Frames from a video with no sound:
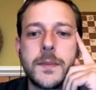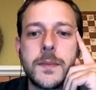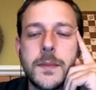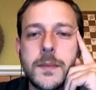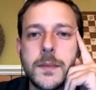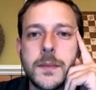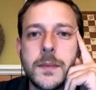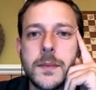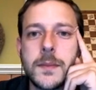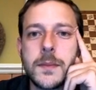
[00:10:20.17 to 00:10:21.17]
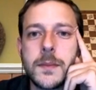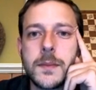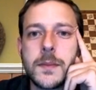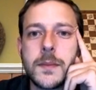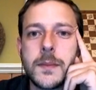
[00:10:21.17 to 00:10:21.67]

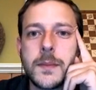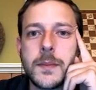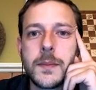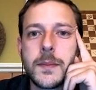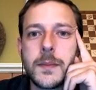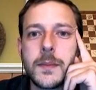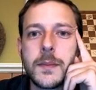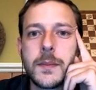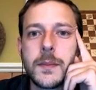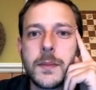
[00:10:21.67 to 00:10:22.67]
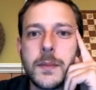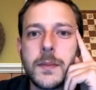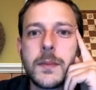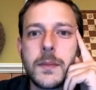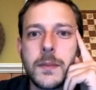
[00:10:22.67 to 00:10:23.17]

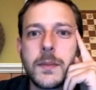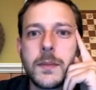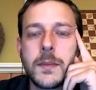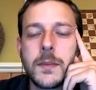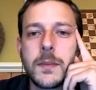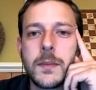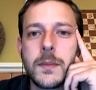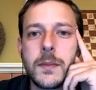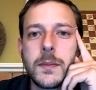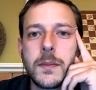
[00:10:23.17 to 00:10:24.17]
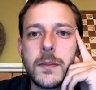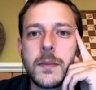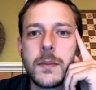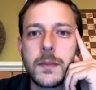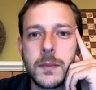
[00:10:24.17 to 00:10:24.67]

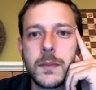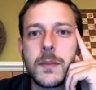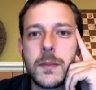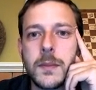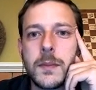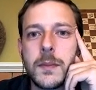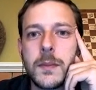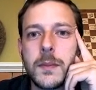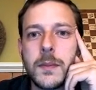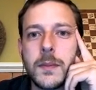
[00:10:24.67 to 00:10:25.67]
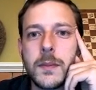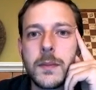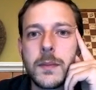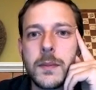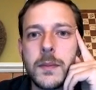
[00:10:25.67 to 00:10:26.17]

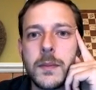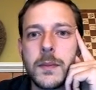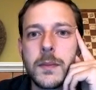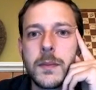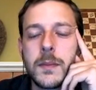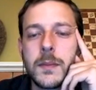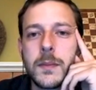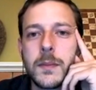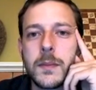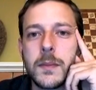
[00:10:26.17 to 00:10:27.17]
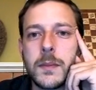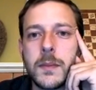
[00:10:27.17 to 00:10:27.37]
[no speech]